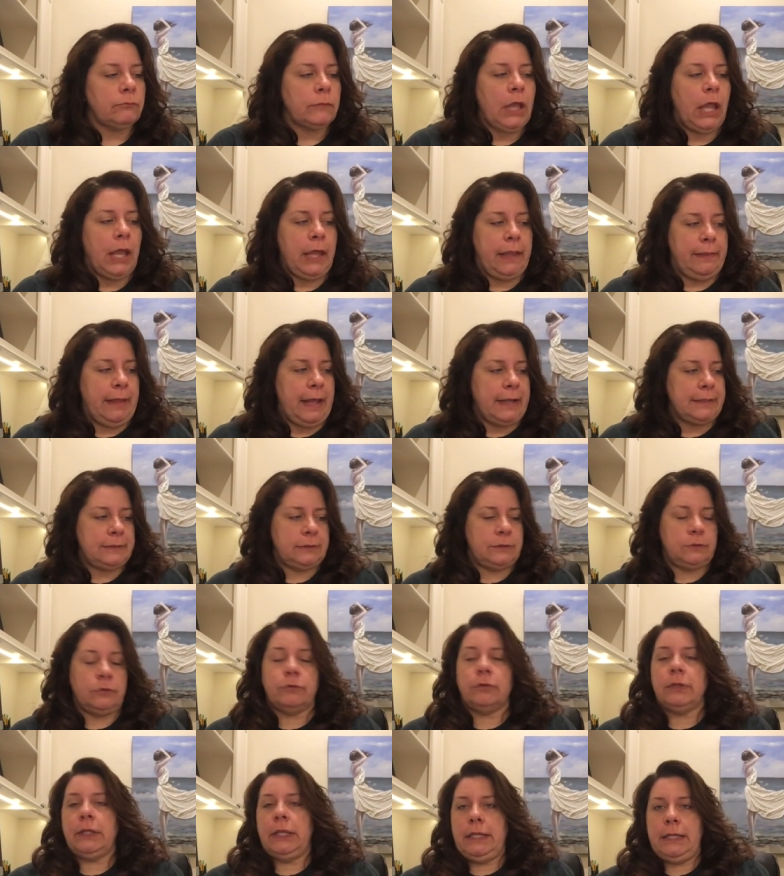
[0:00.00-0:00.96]
and that's
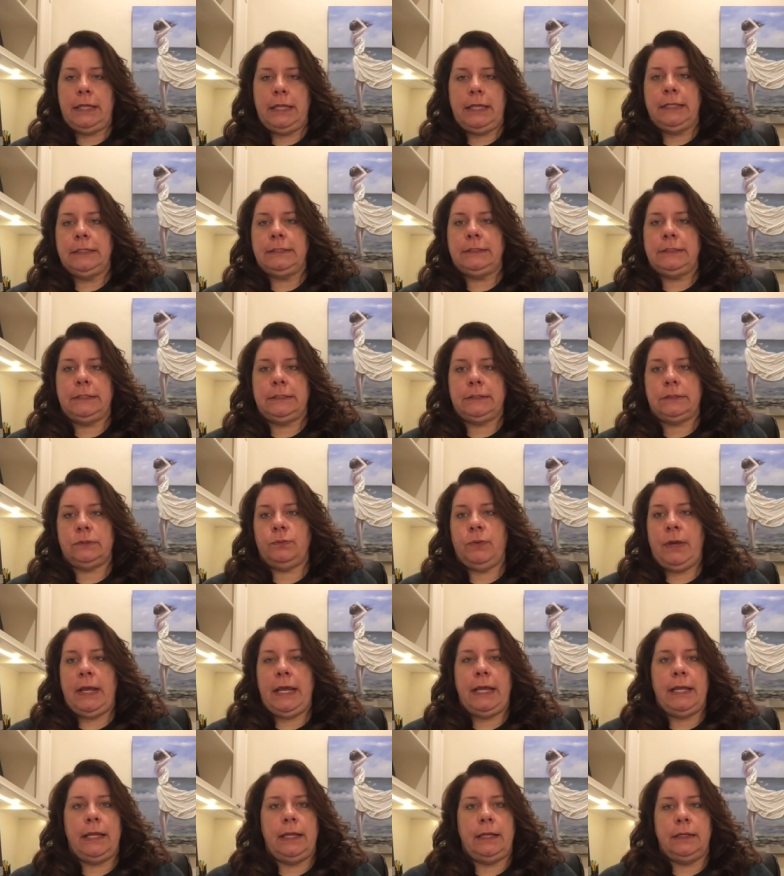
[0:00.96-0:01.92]
certainly the easiest
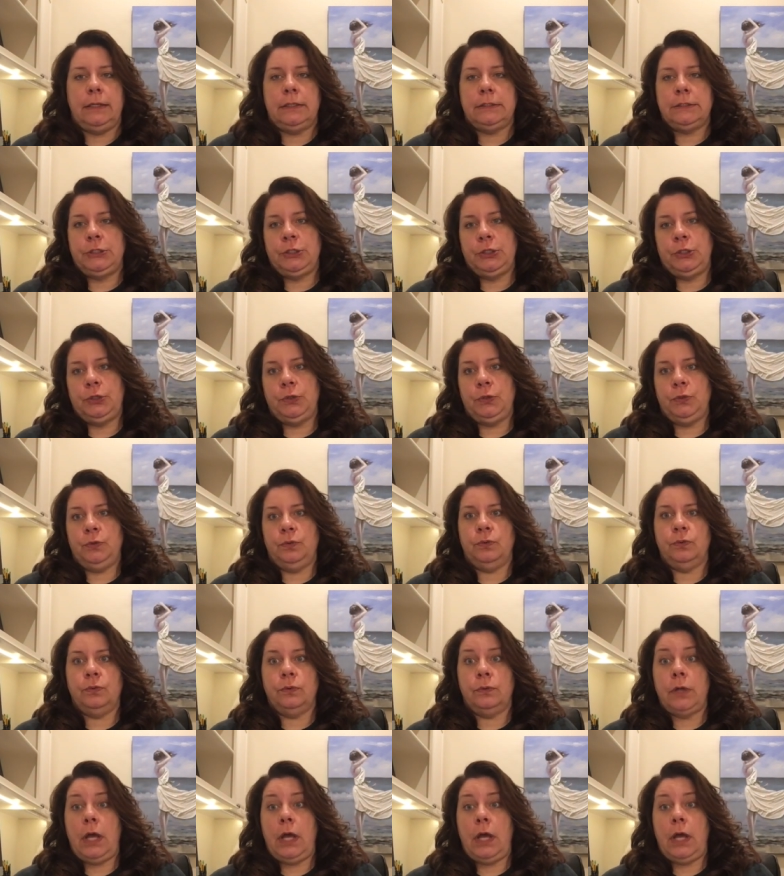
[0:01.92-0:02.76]
way to